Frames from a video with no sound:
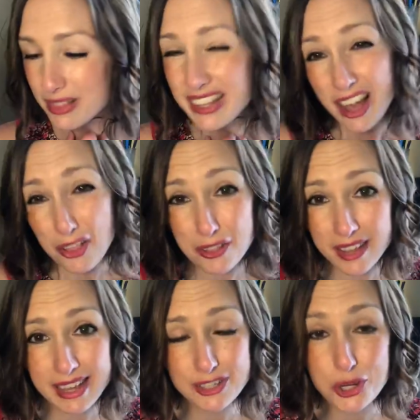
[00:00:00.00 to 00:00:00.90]
The other
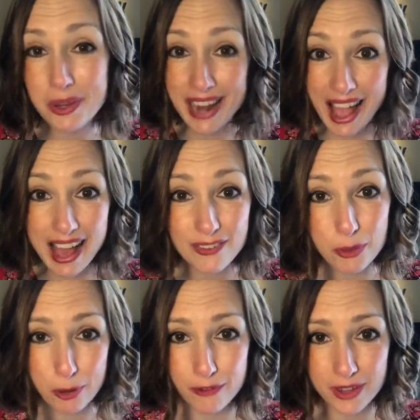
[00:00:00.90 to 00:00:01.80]
thing is you can have a
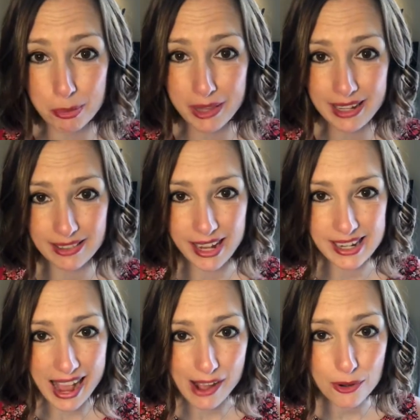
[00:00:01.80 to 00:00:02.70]
perfect plan
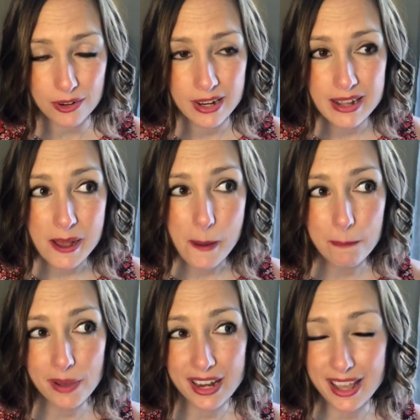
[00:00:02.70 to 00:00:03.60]
laid out,
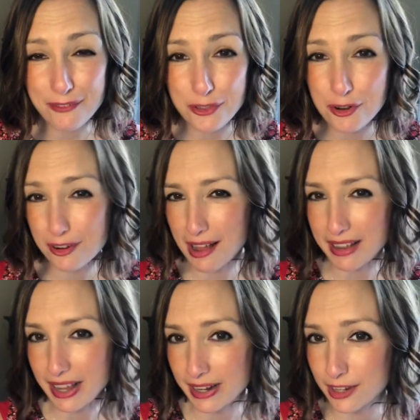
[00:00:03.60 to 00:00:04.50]
but if you're
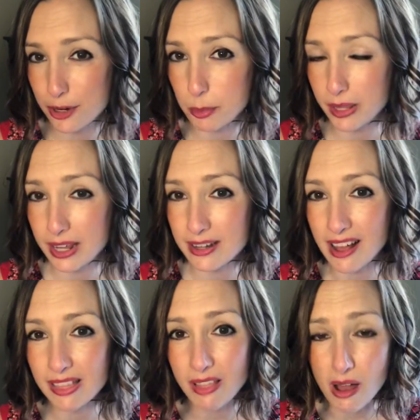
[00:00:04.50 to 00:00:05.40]
not hitting your plan,
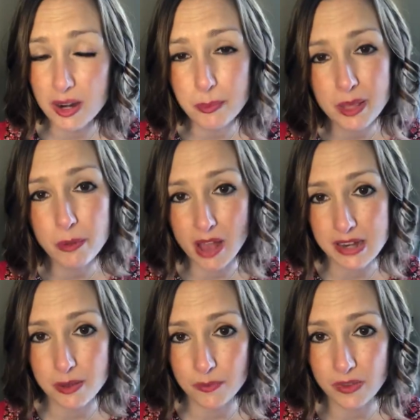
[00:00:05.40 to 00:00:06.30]
a lot of people
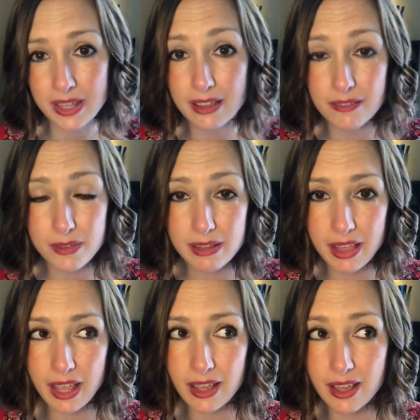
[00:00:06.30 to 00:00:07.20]
end up
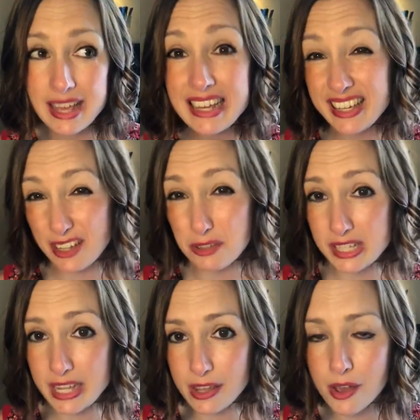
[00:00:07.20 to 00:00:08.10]
feeling
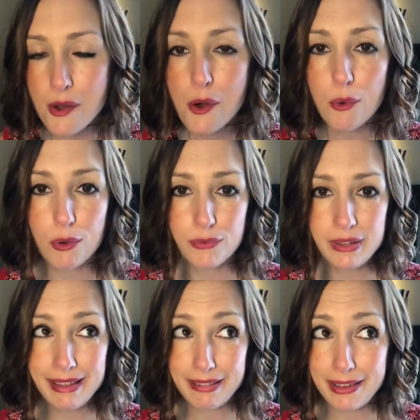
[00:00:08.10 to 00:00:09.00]
guilty or
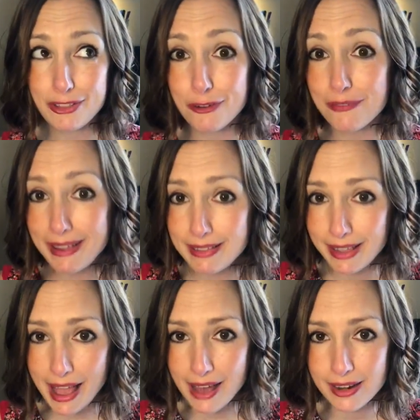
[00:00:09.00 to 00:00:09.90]
feeling like they're
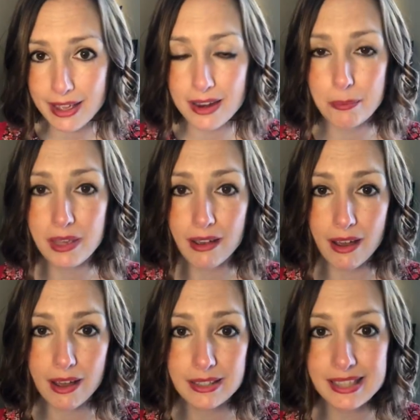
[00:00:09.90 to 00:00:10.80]
failing at it
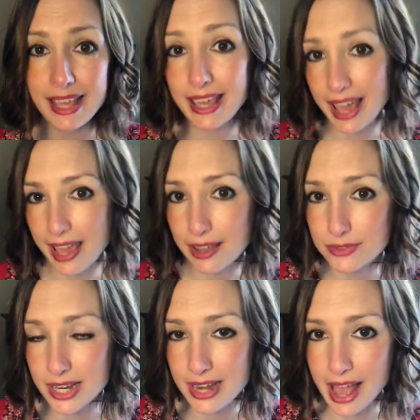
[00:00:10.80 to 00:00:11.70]
because they
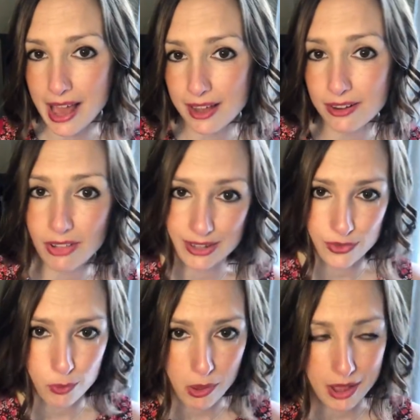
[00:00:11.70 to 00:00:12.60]
caved and had a glass
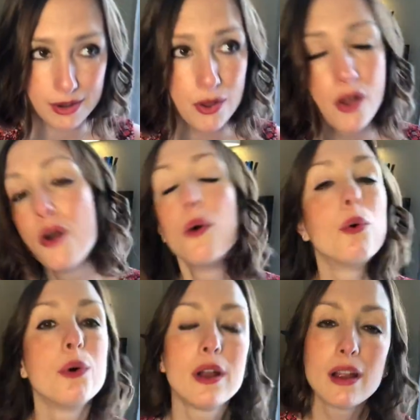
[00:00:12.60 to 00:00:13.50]
of wine,
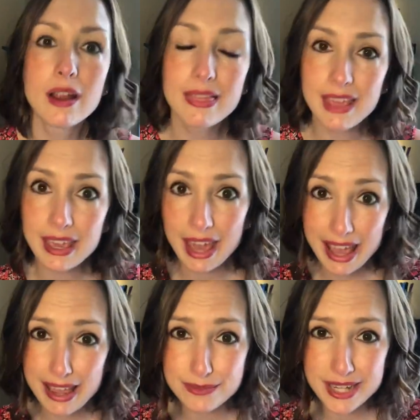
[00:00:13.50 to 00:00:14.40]
or they
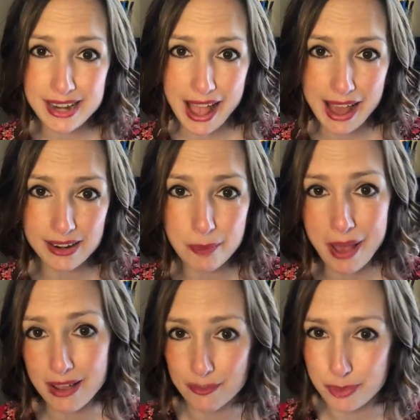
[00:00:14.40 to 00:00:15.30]
caved and had a
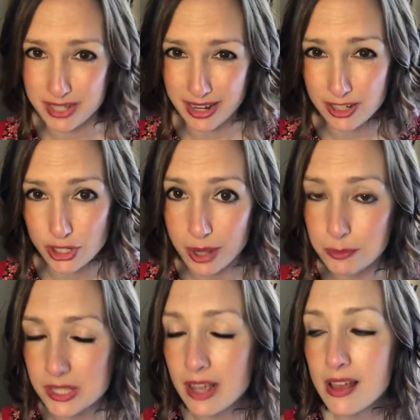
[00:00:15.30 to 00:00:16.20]
bag of potato
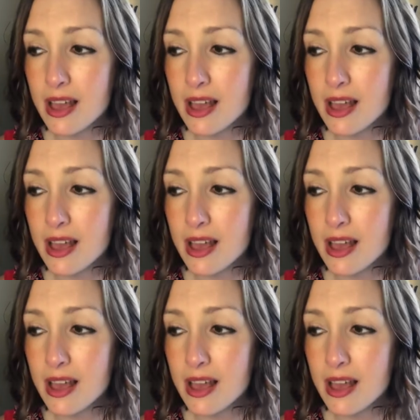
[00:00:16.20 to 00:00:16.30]
chips.